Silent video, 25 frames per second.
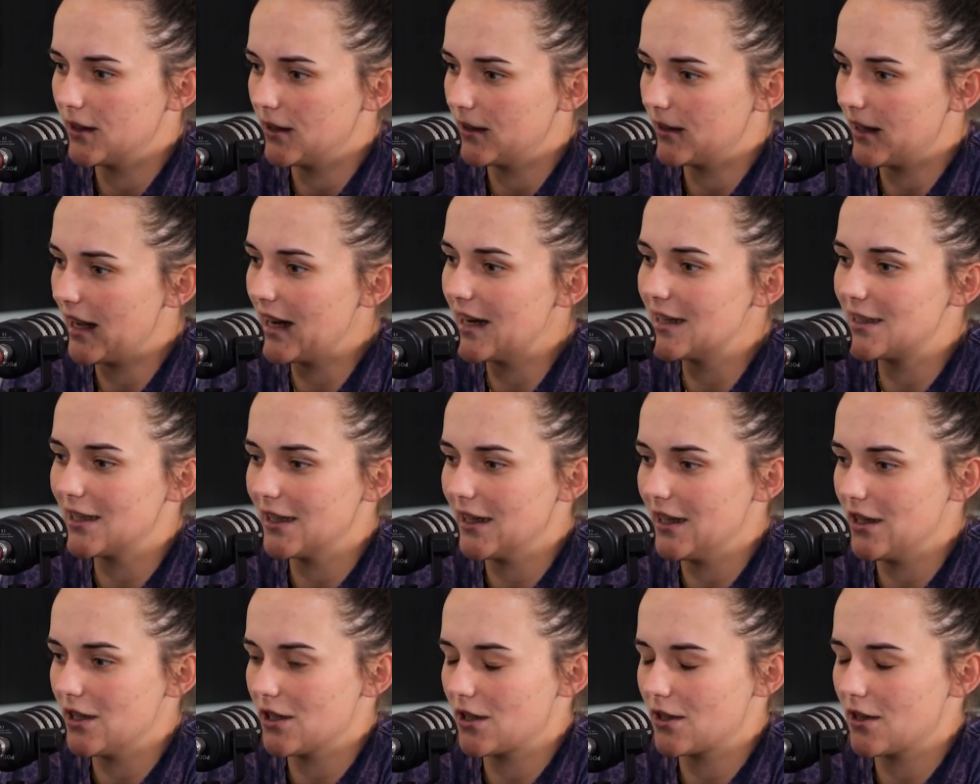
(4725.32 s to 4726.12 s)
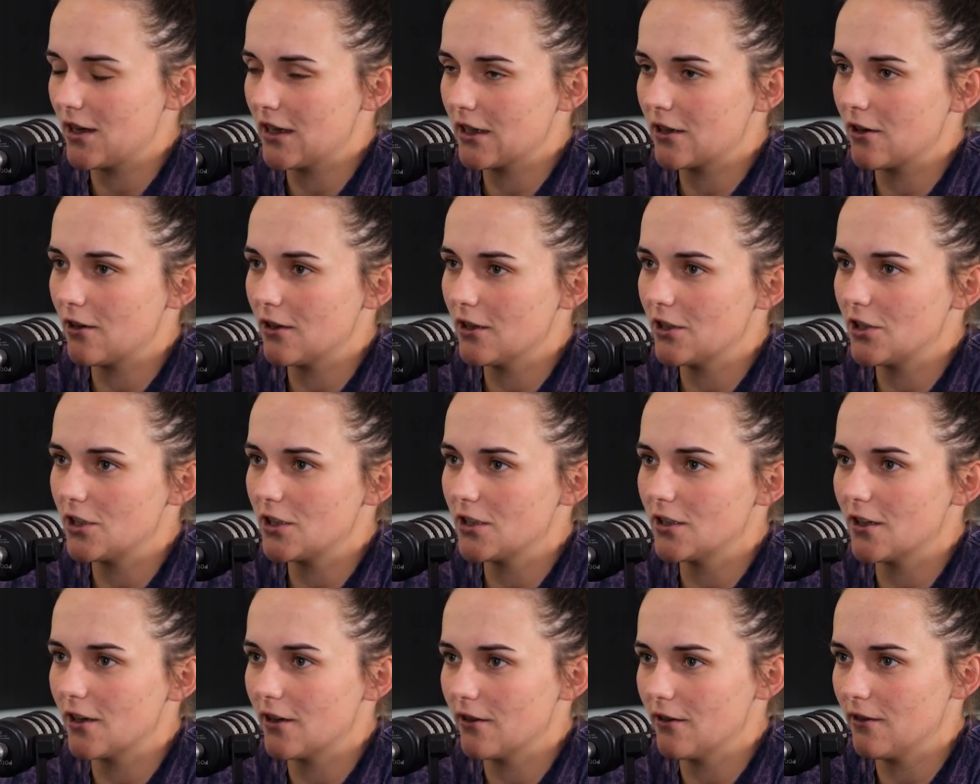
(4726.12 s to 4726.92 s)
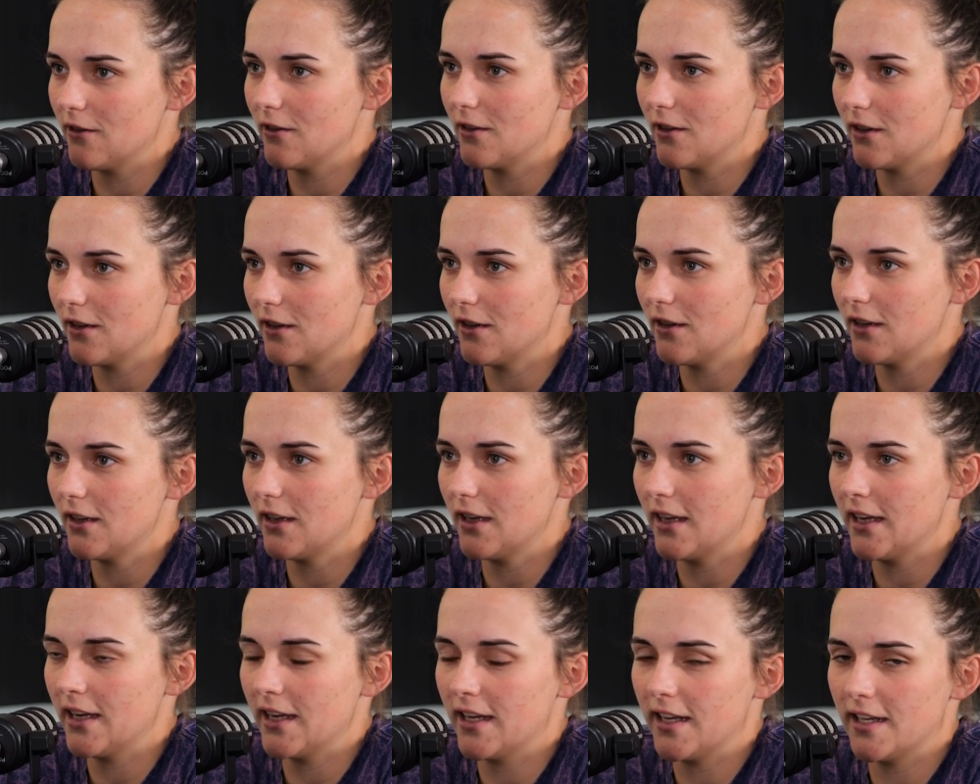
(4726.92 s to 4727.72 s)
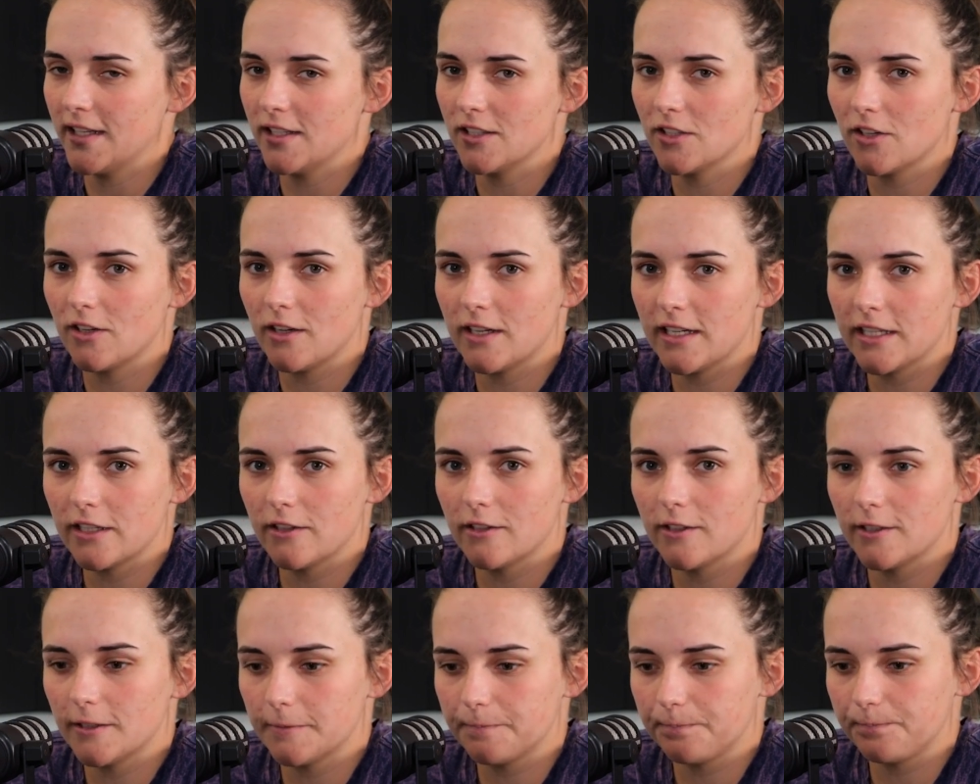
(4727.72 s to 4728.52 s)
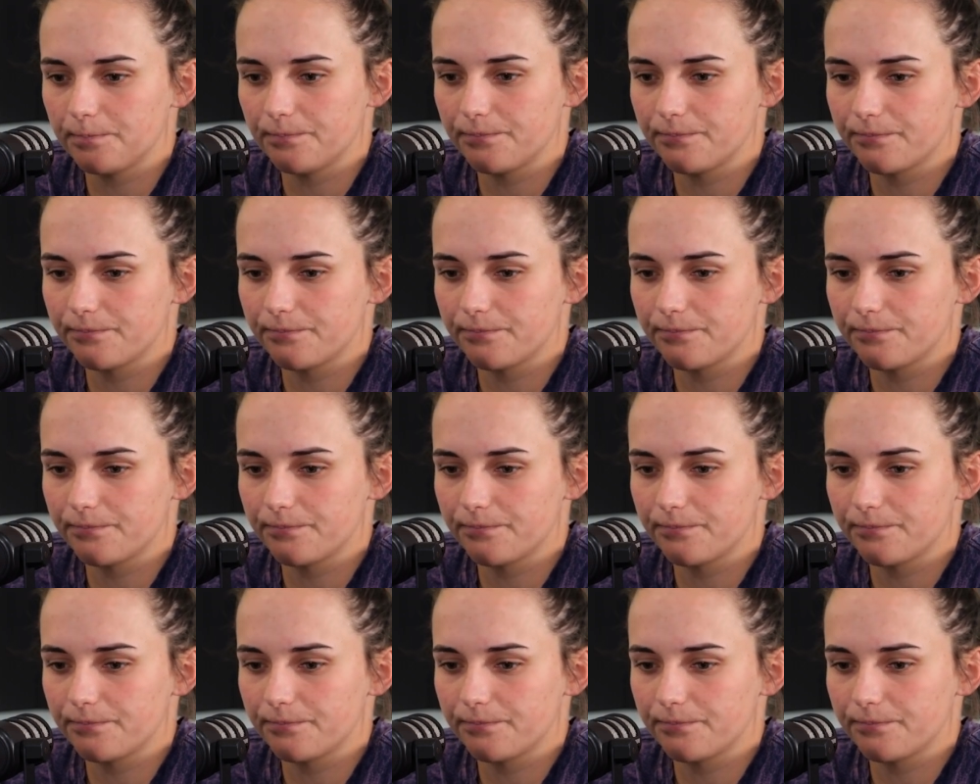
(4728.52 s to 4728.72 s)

had to let the psychologist know, and I got,